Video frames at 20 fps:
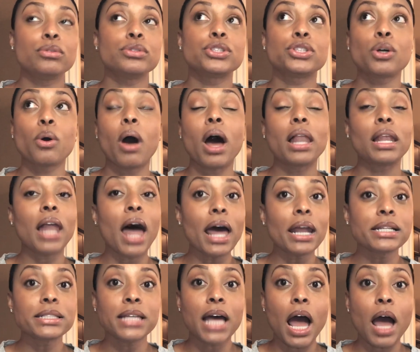So a lot
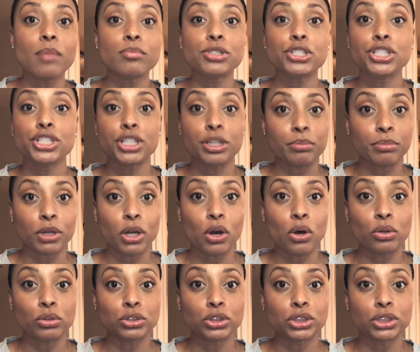of times gym
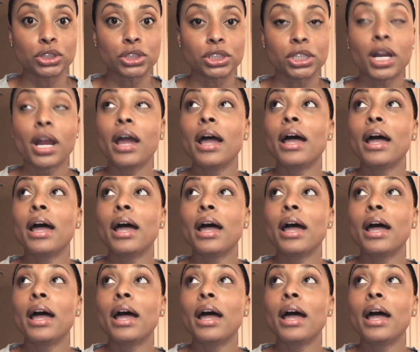culture